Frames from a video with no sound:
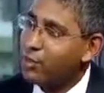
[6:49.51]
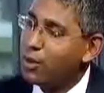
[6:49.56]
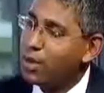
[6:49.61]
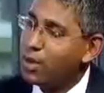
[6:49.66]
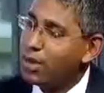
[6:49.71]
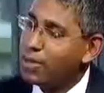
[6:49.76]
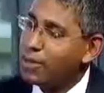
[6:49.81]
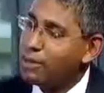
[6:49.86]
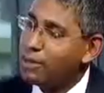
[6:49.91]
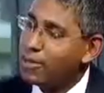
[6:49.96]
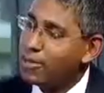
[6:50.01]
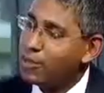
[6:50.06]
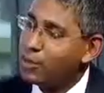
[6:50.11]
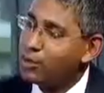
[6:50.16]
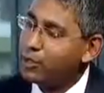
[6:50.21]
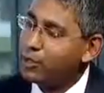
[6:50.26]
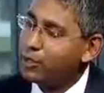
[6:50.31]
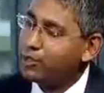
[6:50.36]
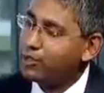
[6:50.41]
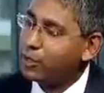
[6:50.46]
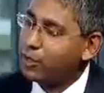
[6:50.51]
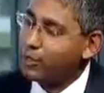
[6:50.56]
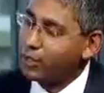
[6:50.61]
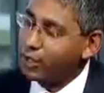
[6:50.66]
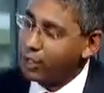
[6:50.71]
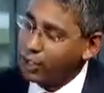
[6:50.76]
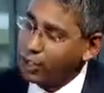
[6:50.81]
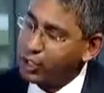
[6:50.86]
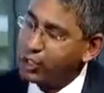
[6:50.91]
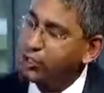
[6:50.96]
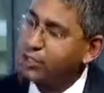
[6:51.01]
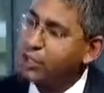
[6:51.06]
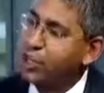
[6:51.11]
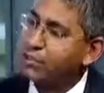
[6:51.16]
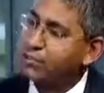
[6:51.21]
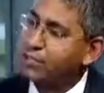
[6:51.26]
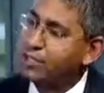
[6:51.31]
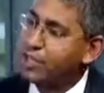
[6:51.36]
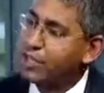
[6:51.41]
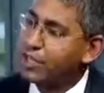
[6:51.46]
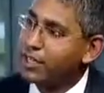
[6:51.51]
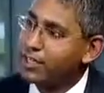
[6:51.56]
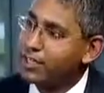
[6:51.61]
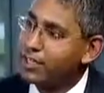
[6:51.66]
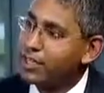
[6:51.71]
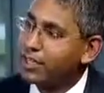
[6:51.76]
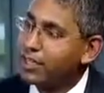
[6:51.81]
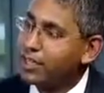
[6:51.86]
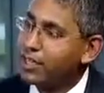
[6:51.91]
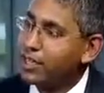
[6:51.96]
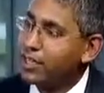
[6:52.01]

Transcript: where you've got that huge upside,